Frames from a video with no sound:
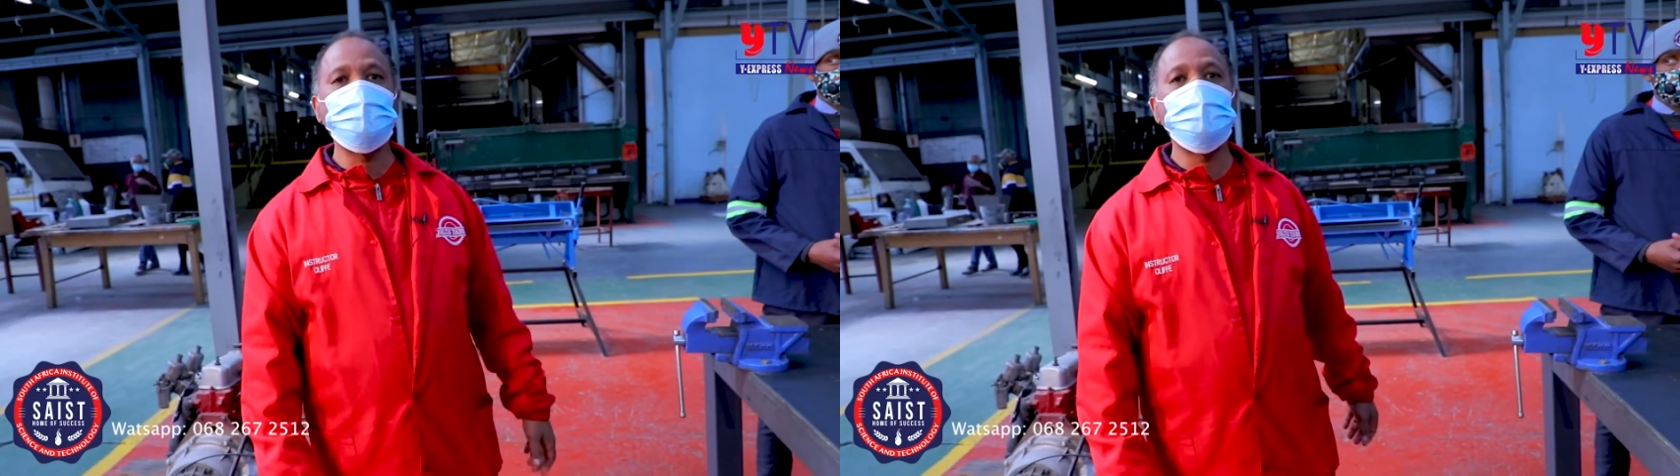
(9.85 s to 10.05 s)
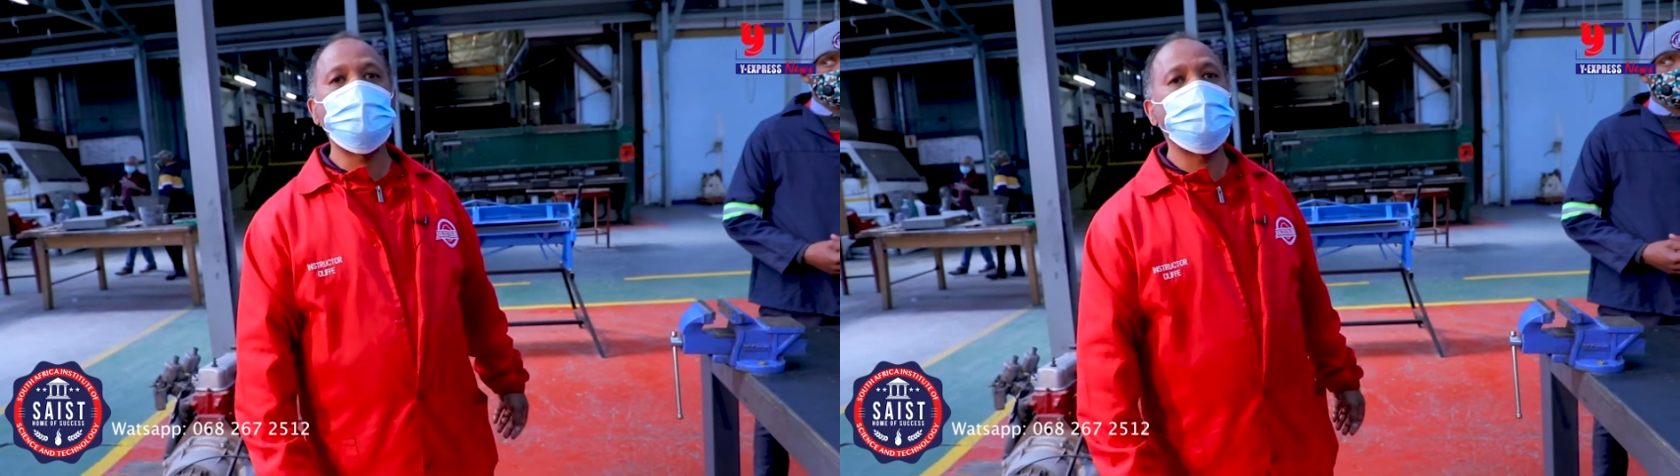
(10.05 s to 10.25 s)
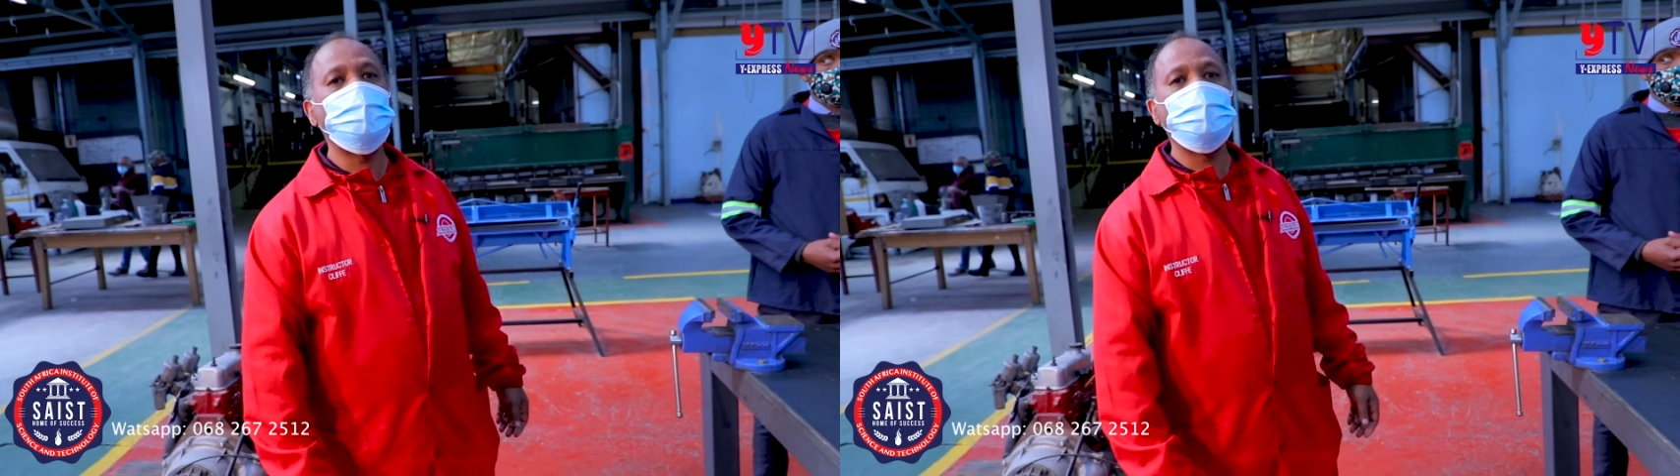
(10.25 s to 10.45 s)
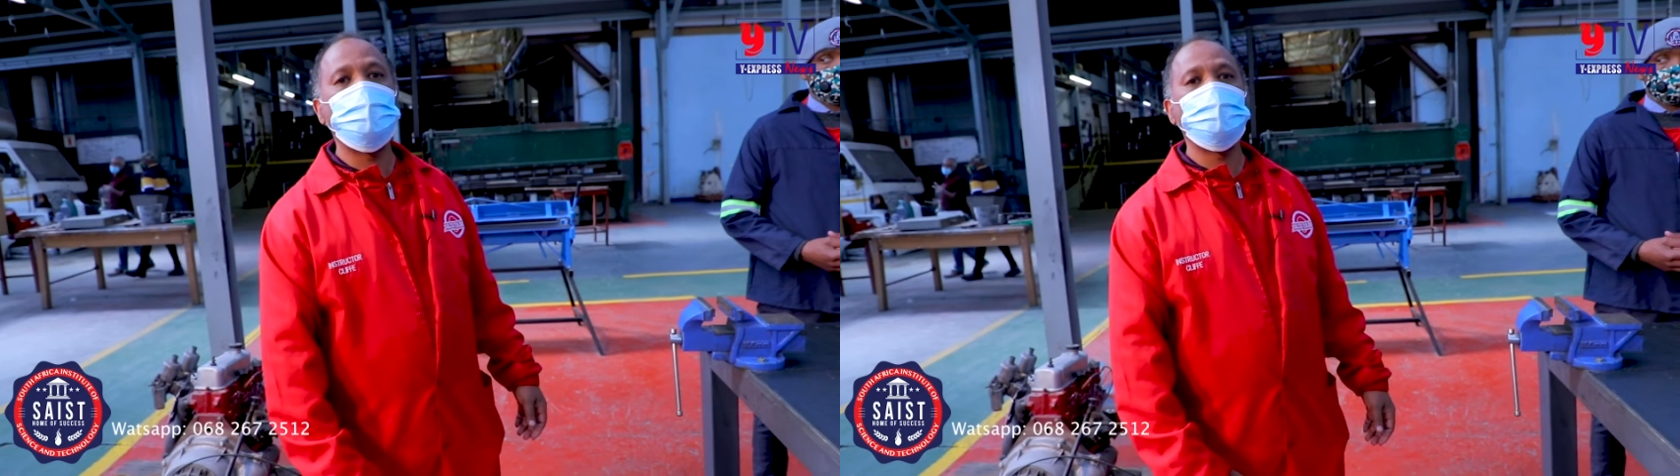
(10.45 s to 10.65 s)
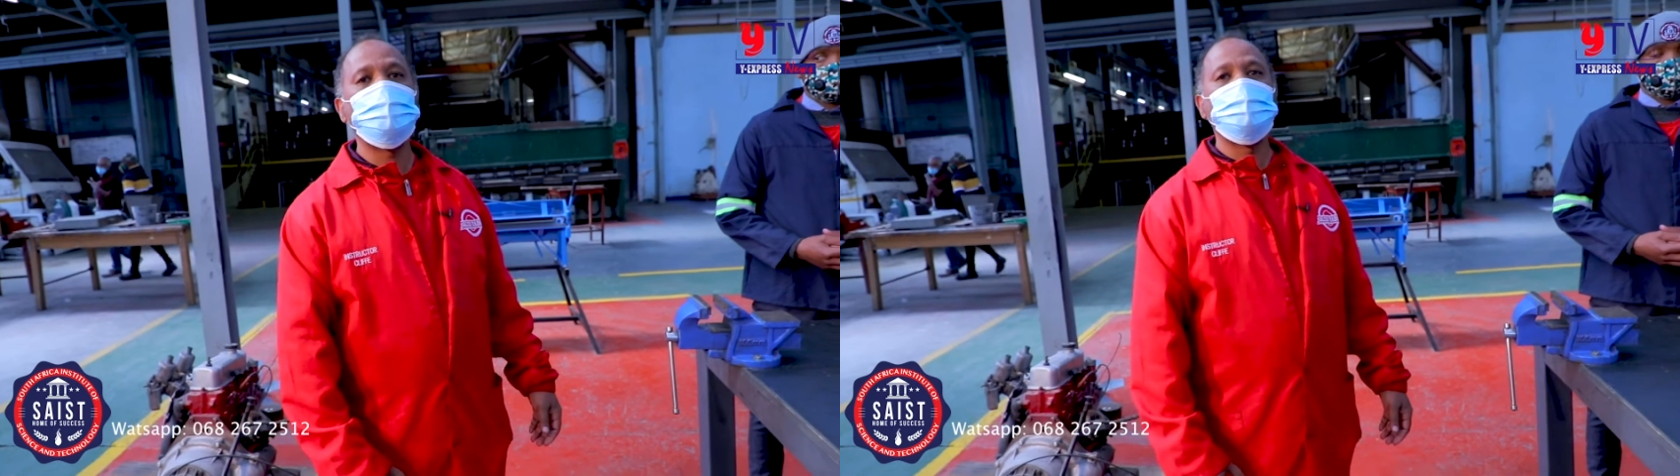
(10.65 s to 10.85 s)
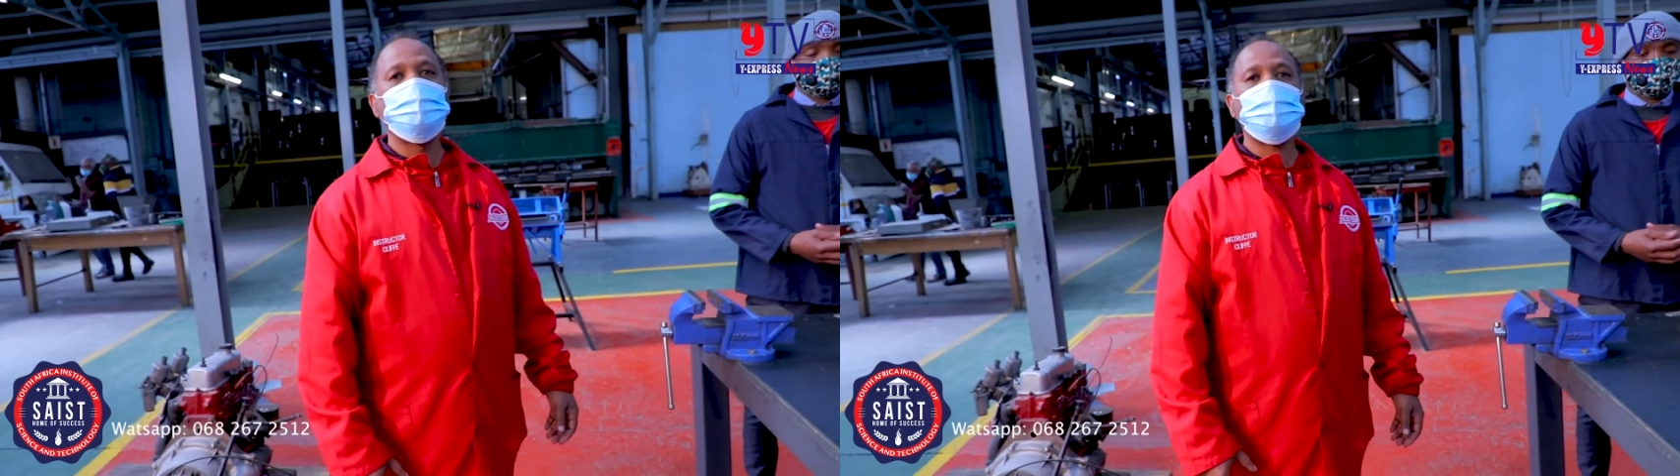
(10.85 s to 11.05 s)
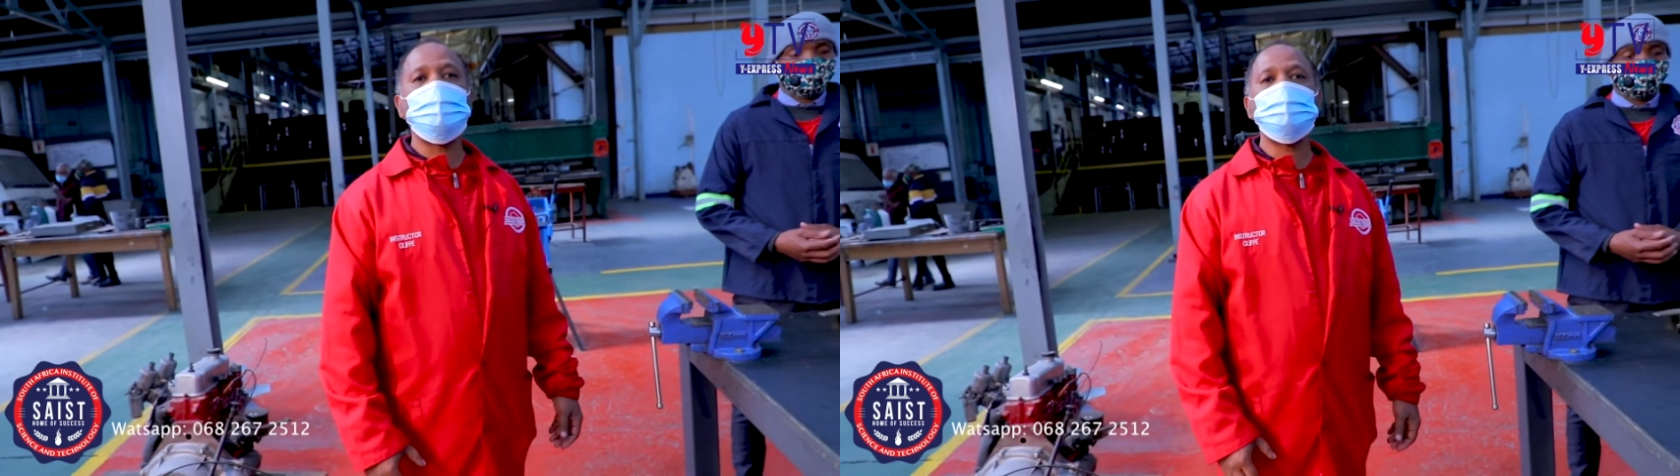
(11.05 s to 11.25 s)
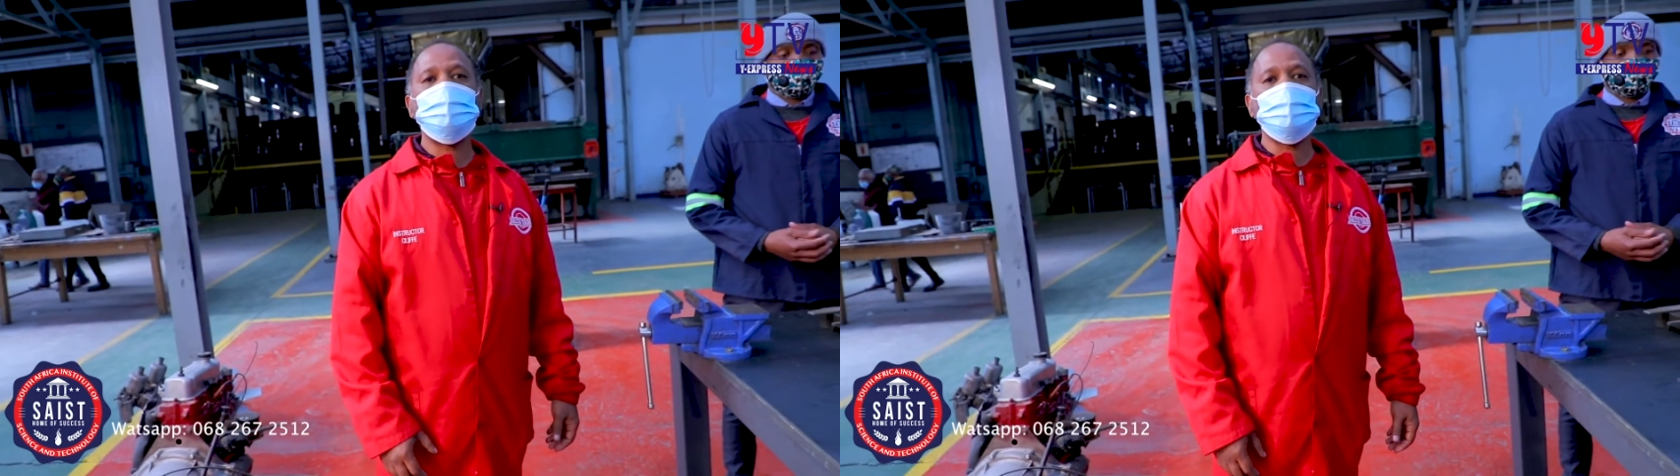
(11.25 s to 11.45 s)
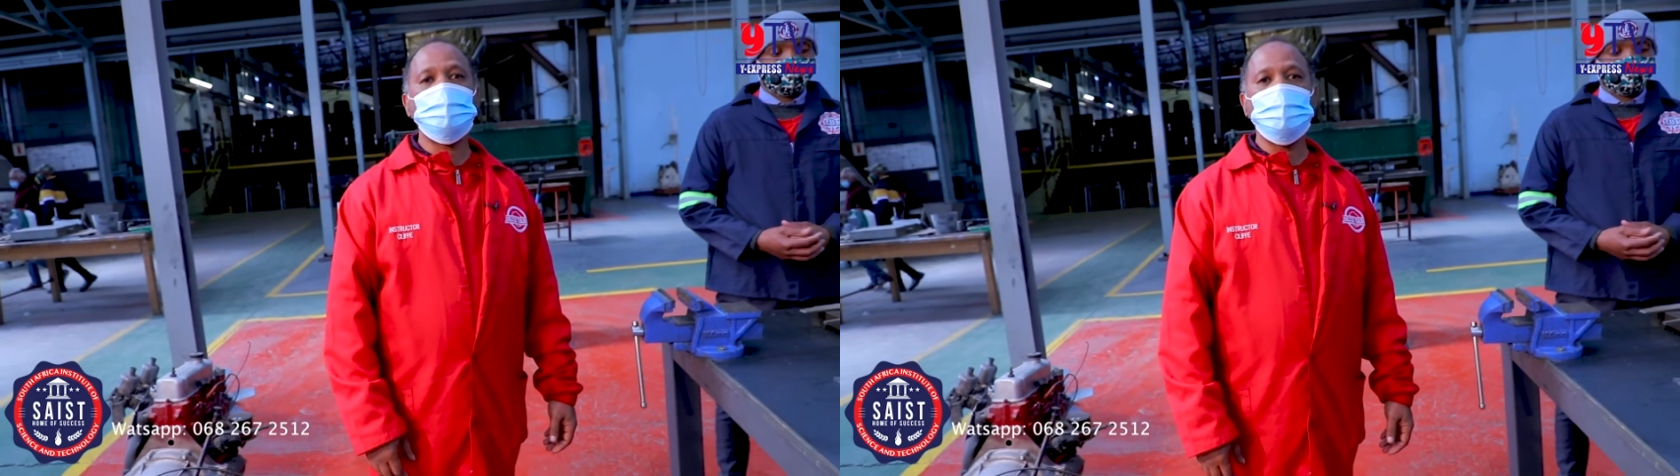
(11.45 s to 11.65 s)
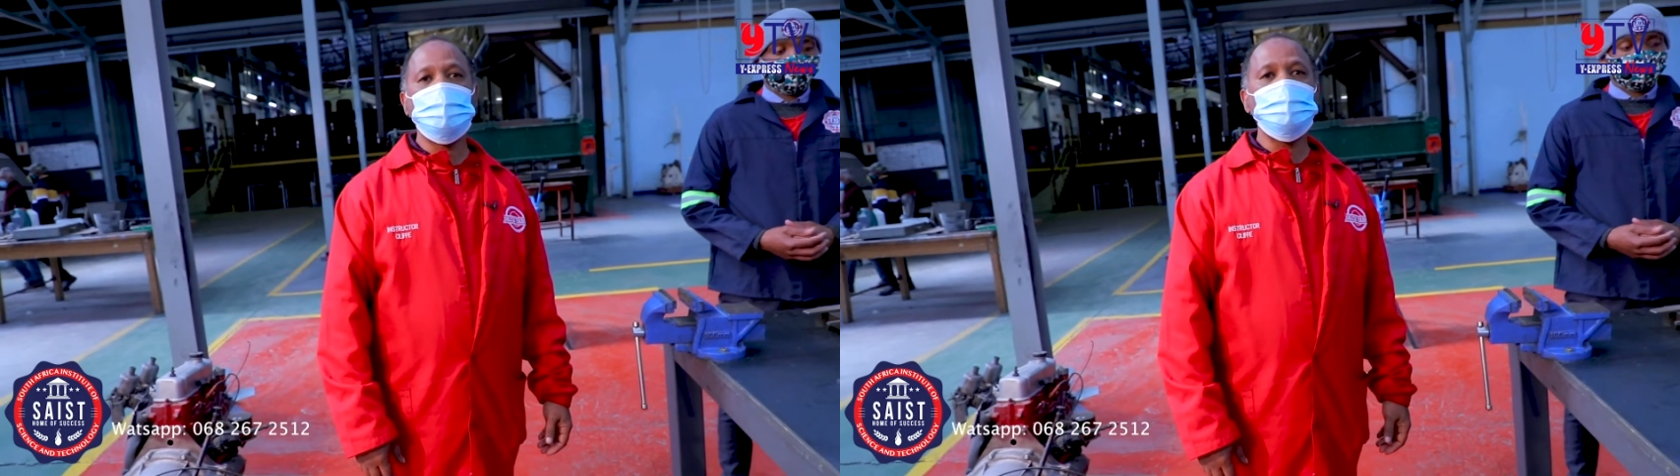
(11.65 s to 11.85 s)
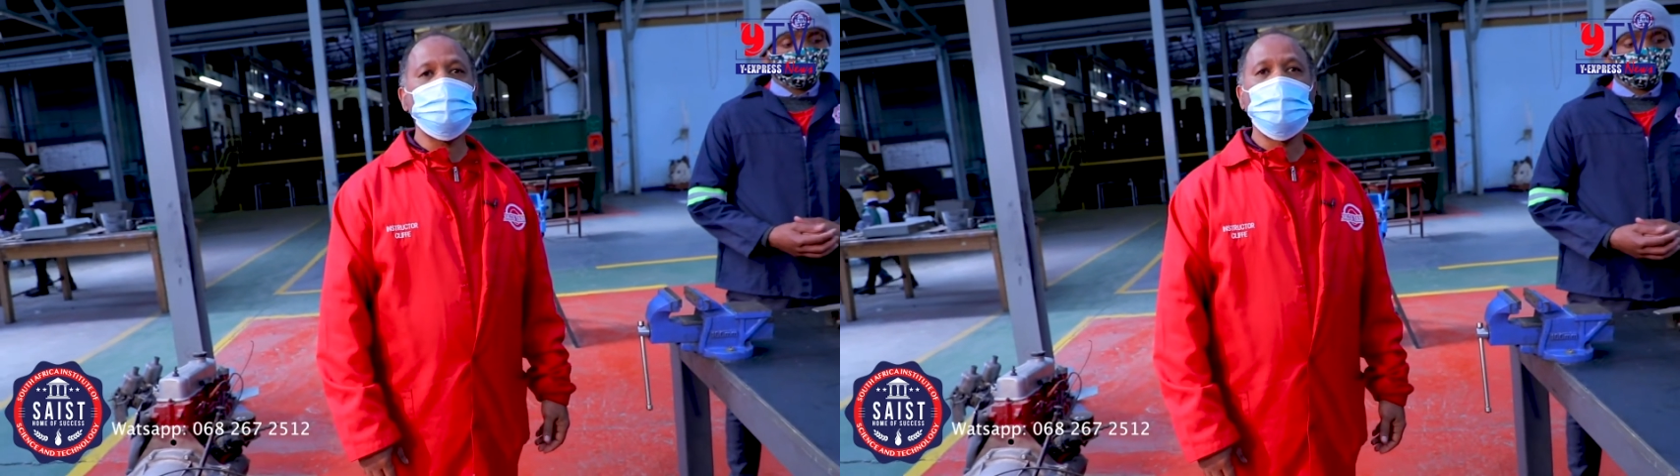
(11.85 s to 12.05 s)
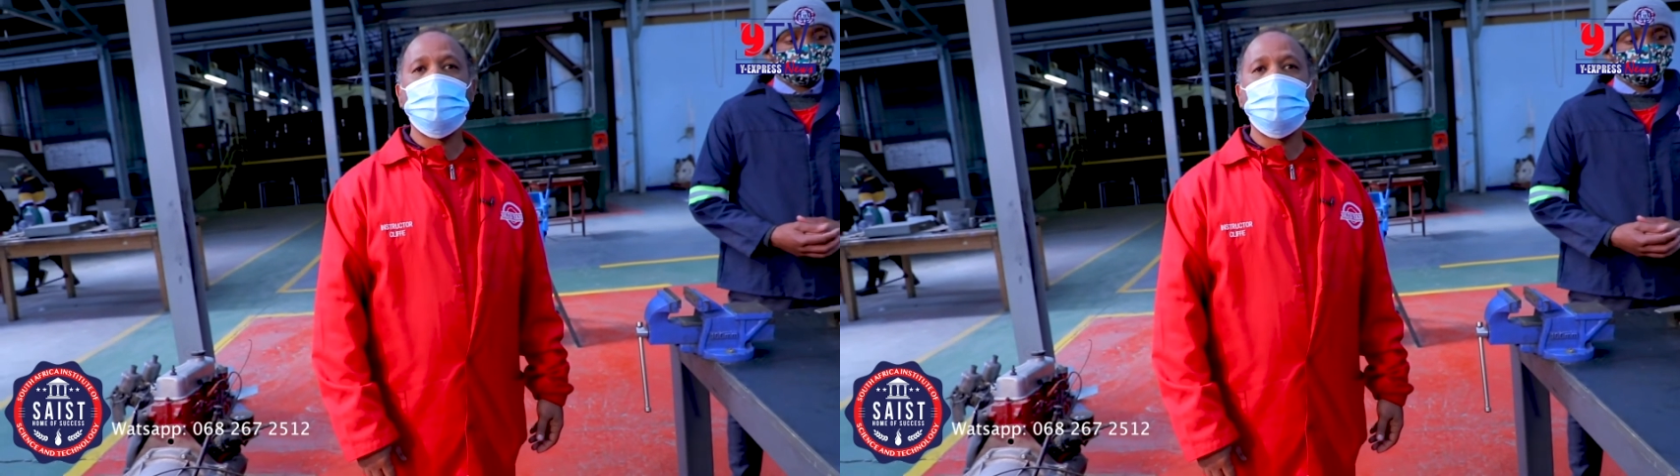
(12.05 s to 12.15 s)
with Saistech College,